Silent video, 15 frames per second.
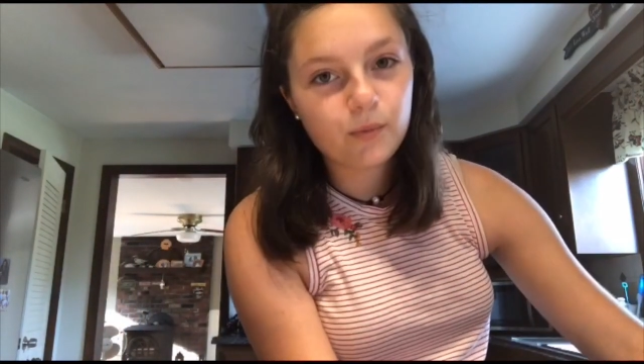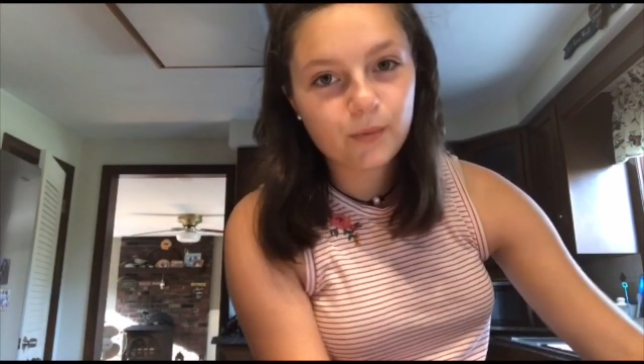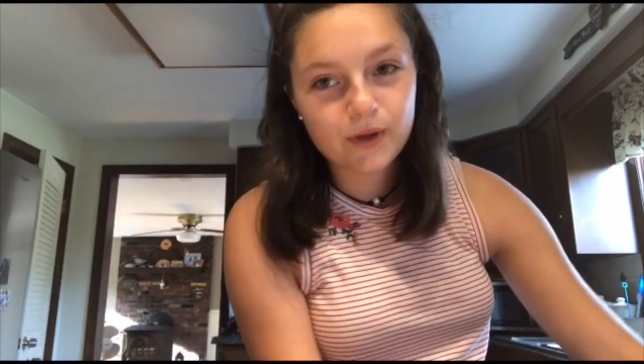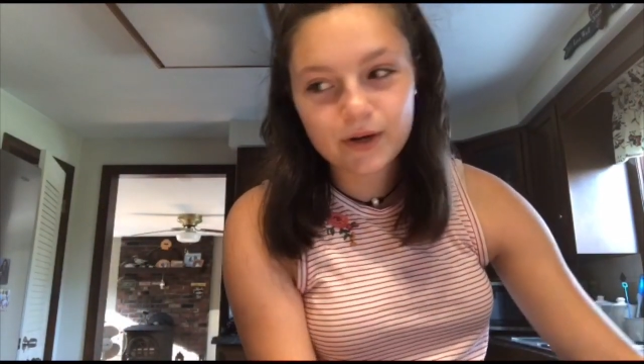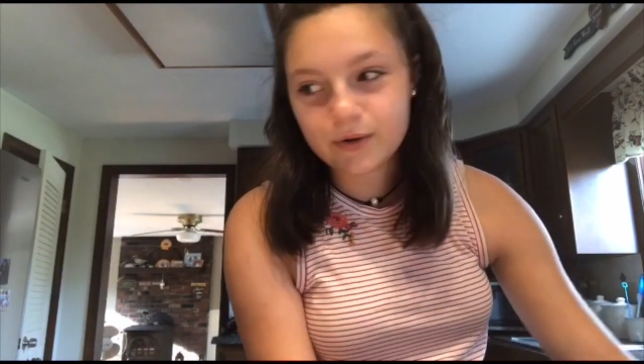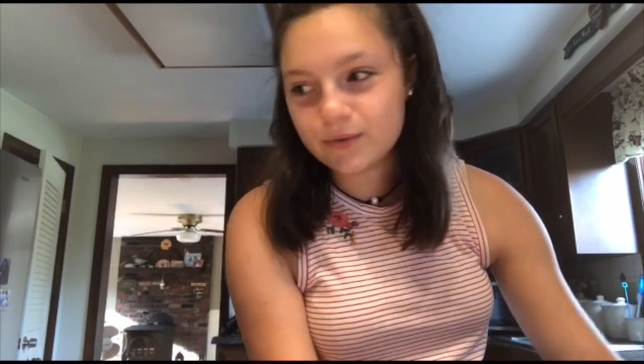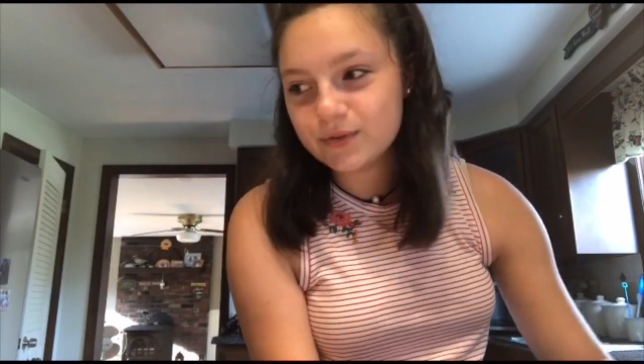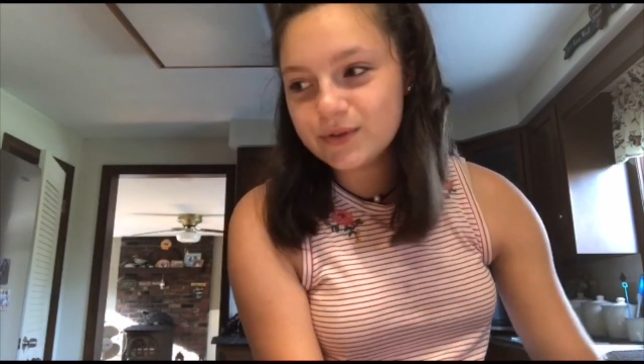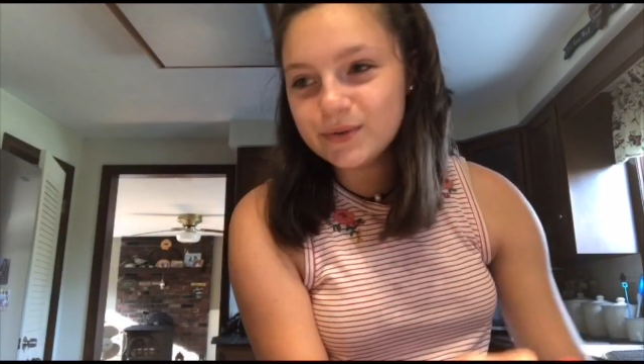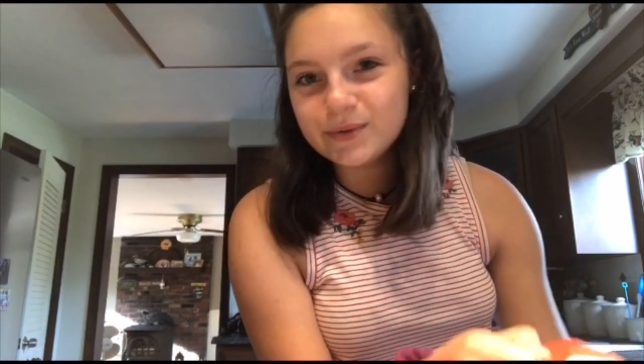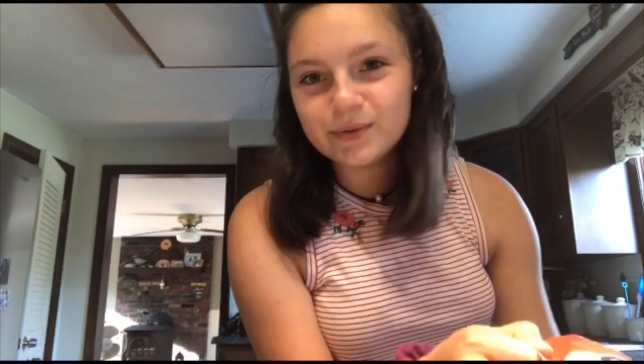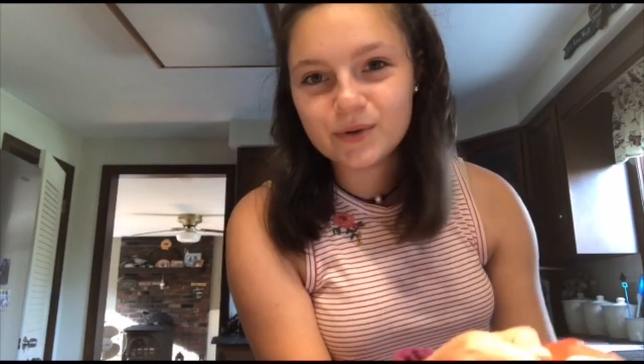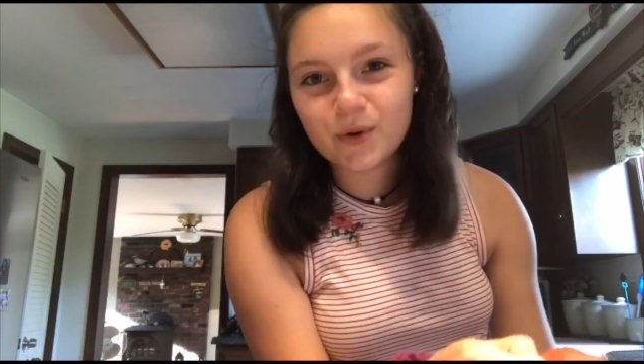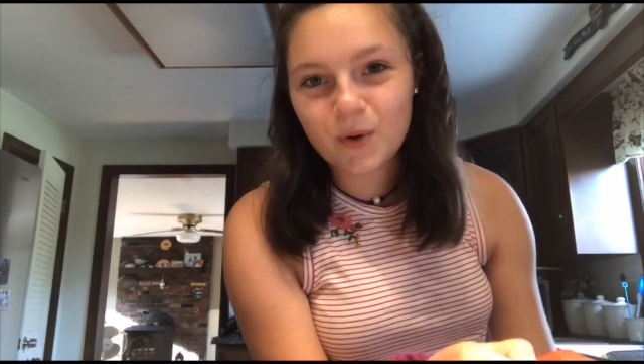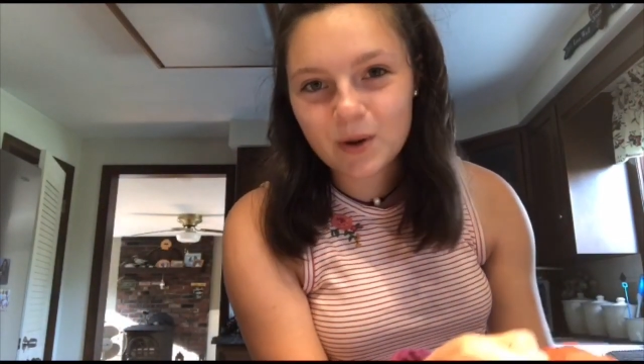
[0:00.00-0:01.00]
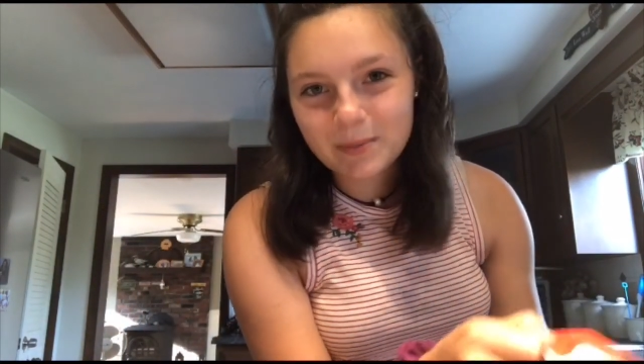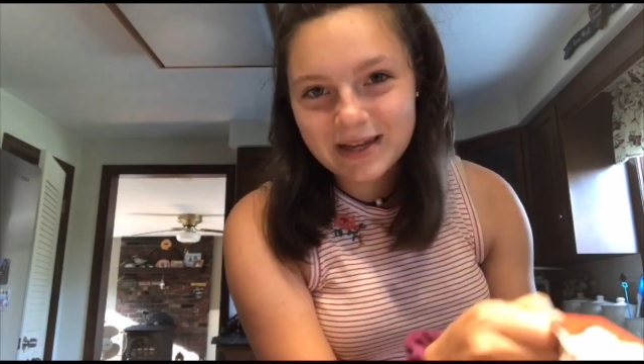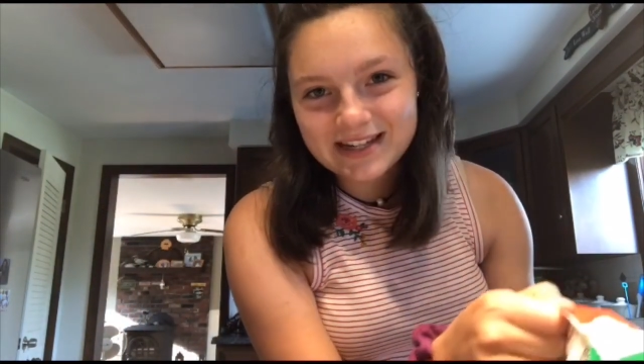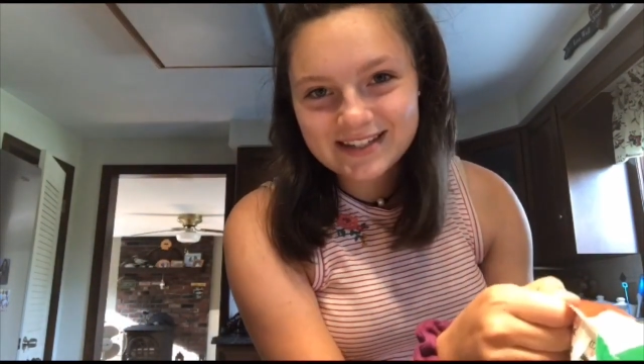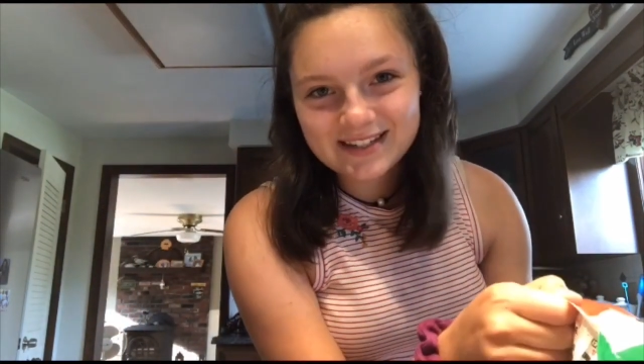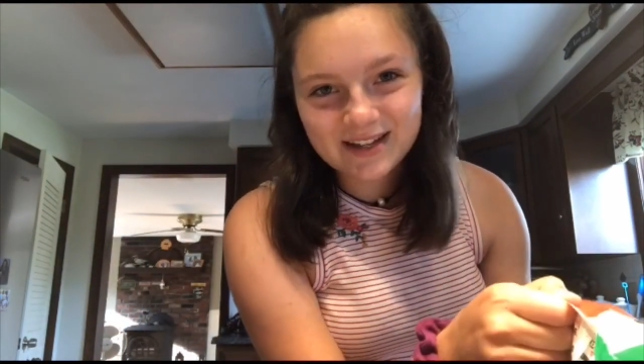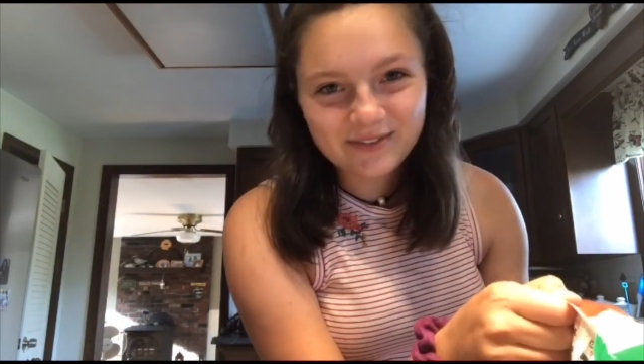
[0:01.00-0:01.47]
We don't do
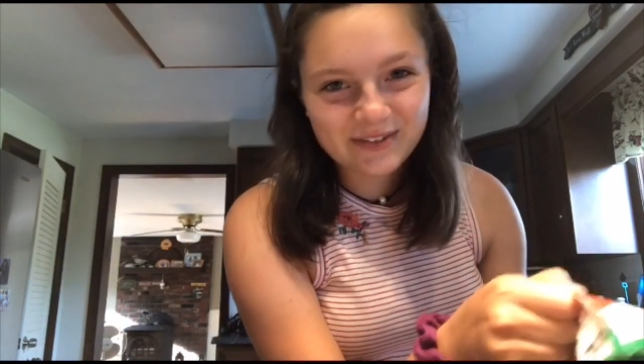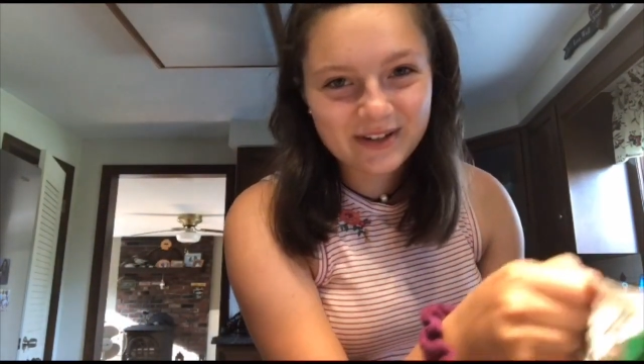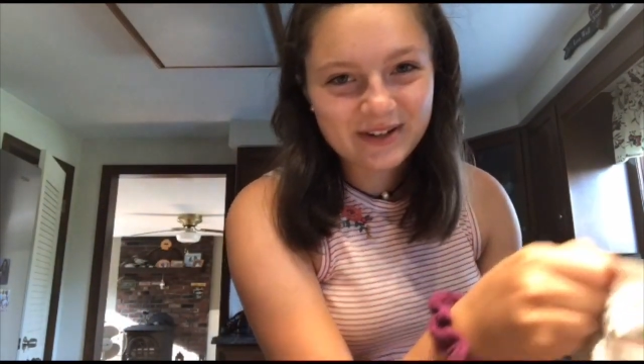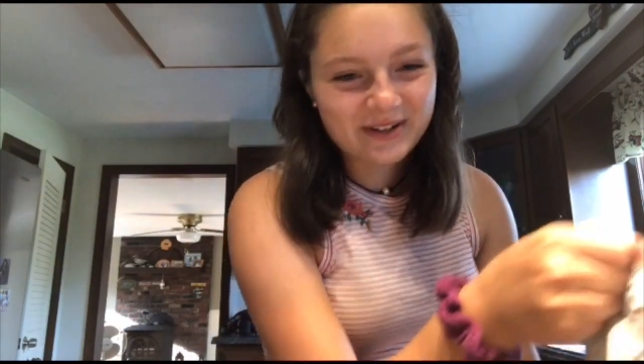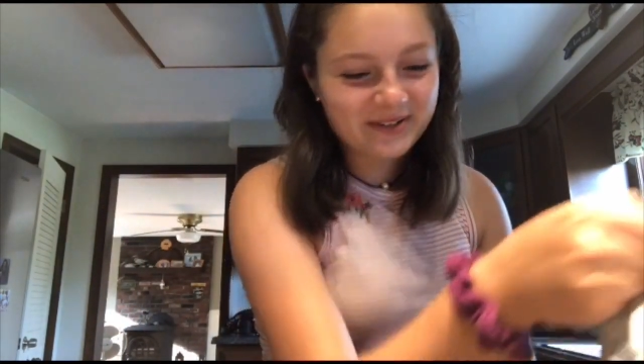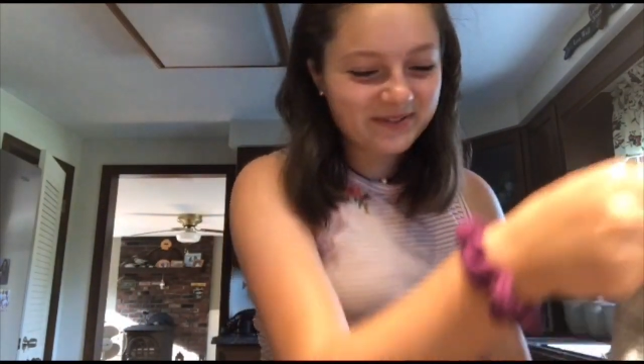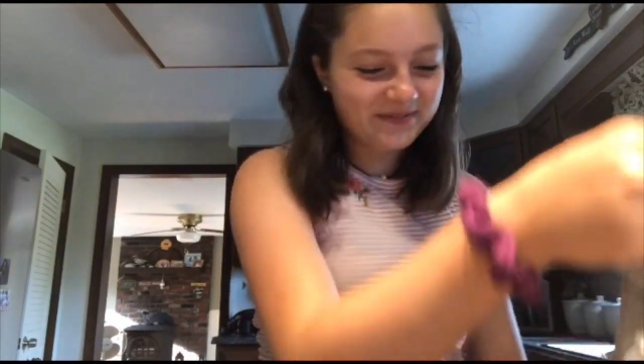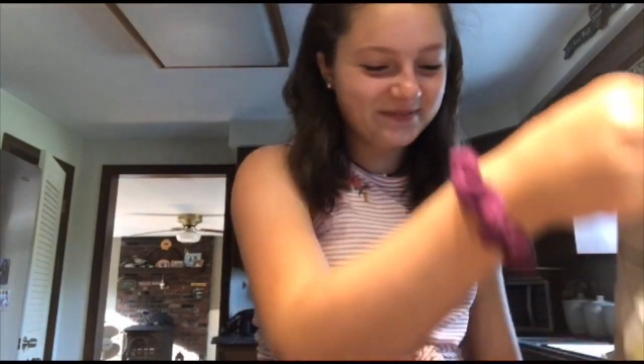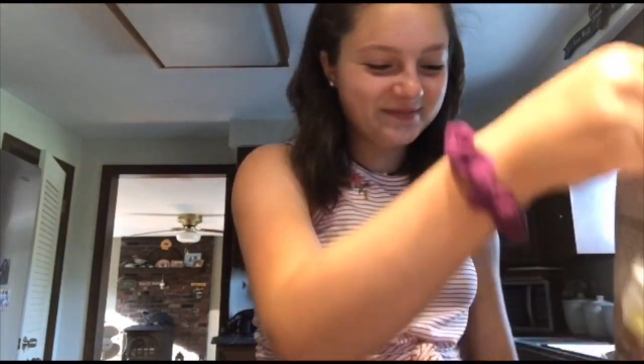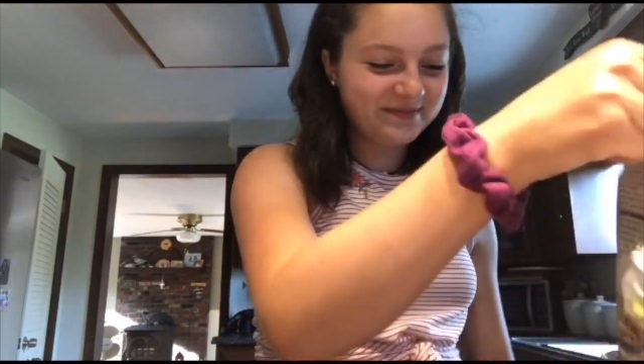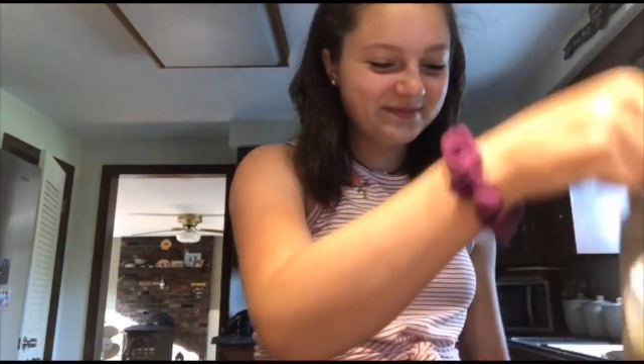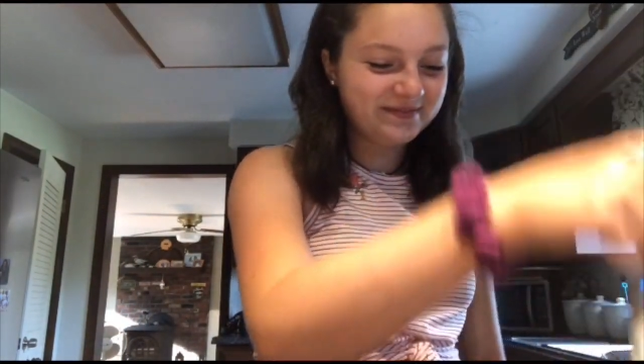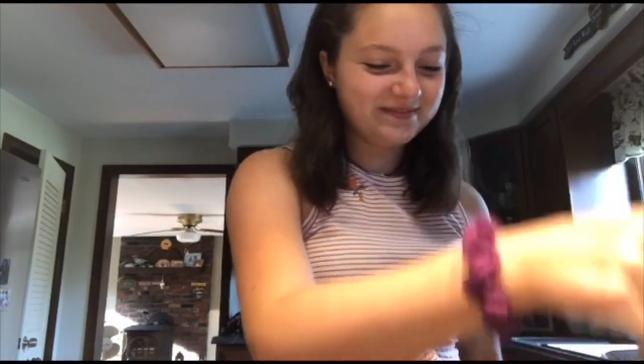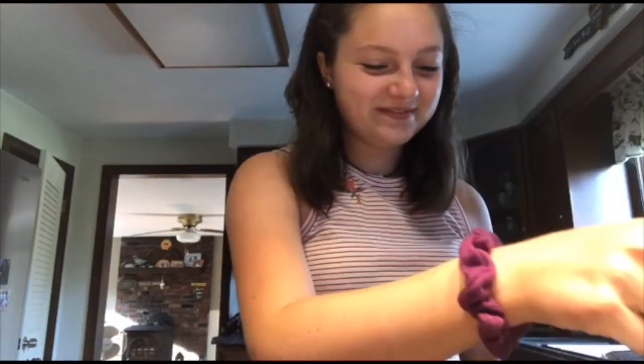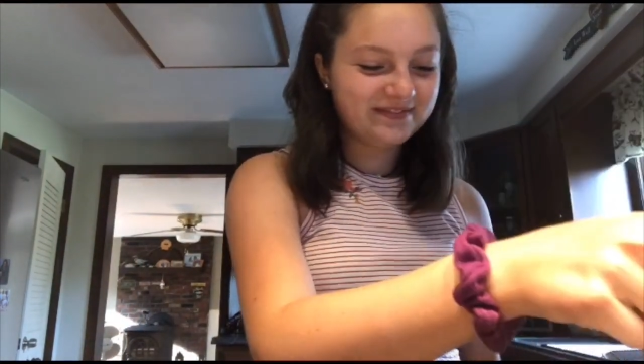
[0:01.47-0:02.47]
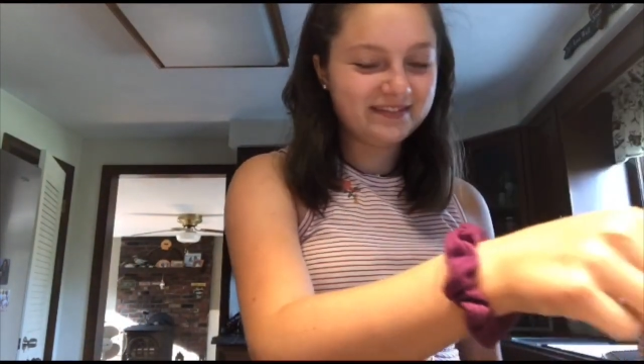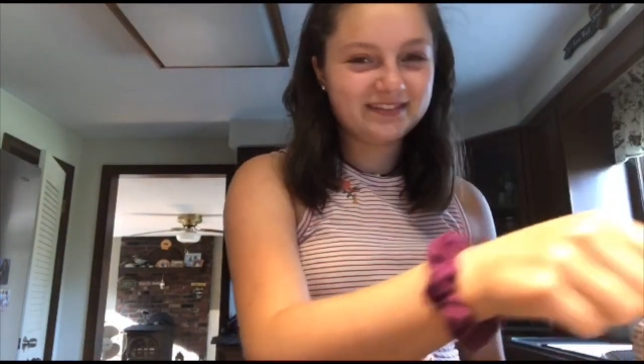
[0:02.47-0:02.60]
gourmet stuff here.